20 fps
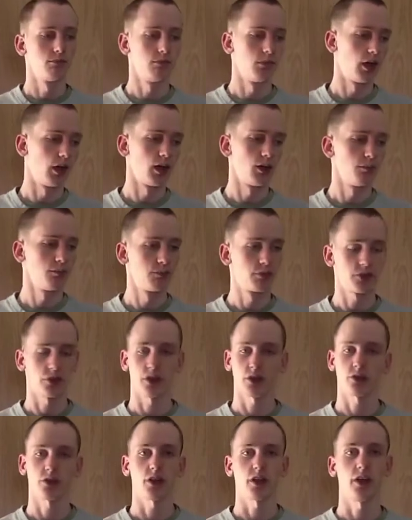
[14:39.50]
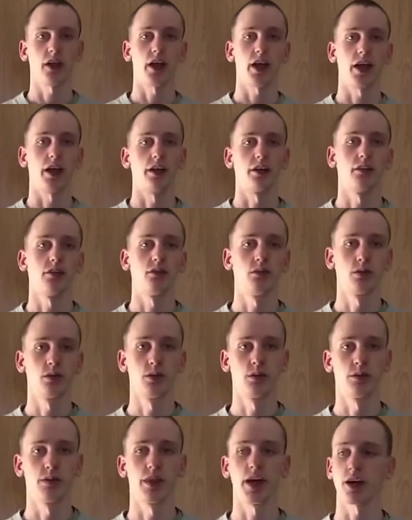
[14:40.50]
I'm Stout Stanley, and
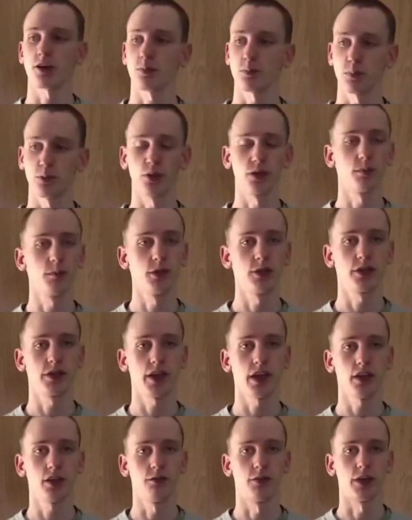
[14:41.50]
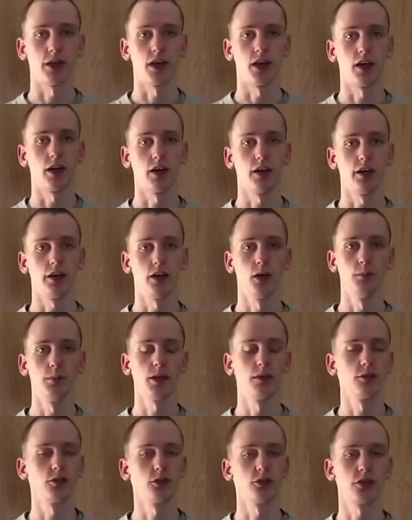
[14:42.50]
that's pretty much the end of it. I hope you
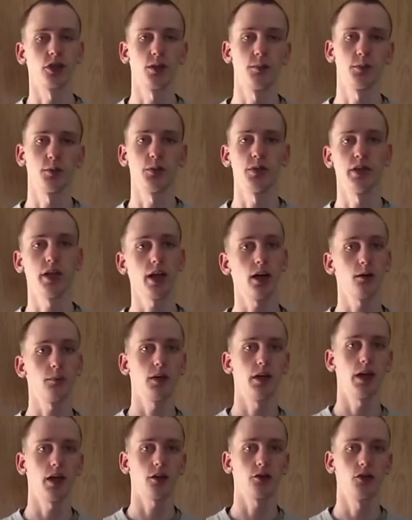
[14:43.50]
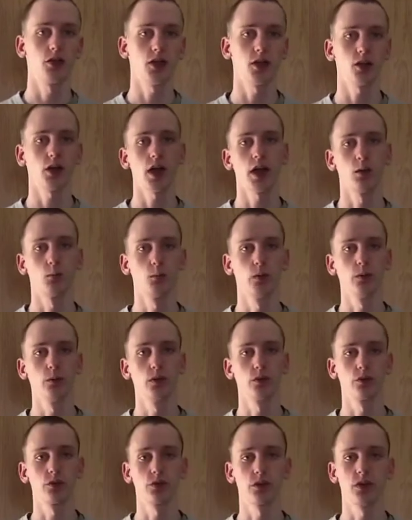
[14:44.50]
have a good time between now and my next video, and we will
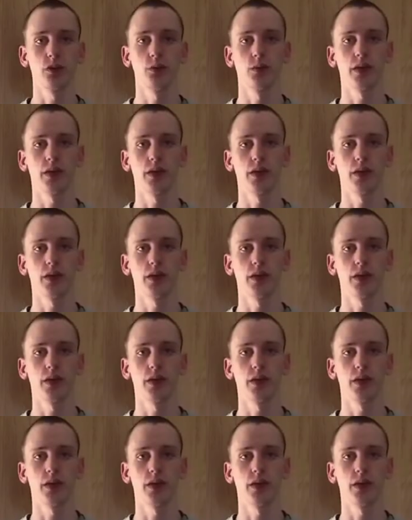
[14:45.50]
see you